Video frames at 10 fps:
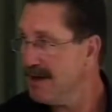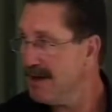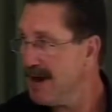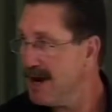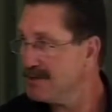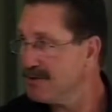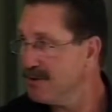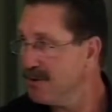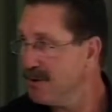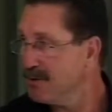high school
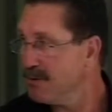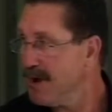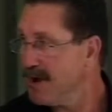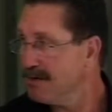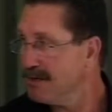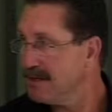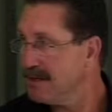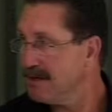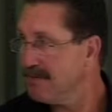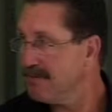rolled around and at the
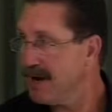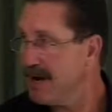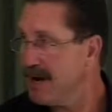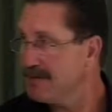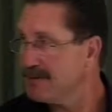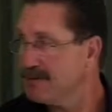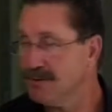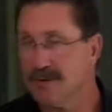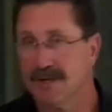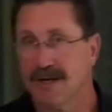end of my high
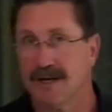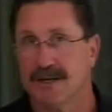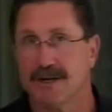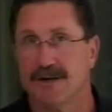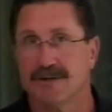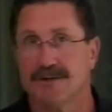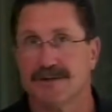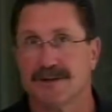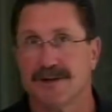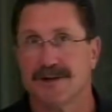school uh, years,
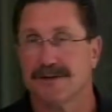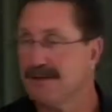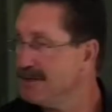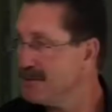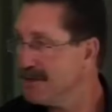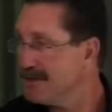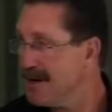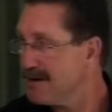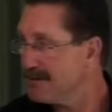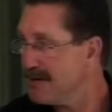uh, Detroit
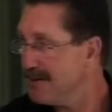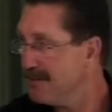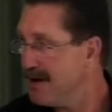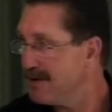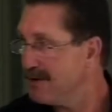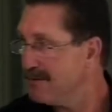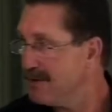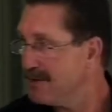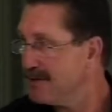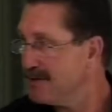Tigers came knocking and
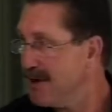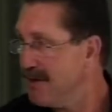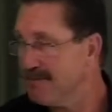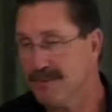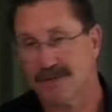wanted to draft me.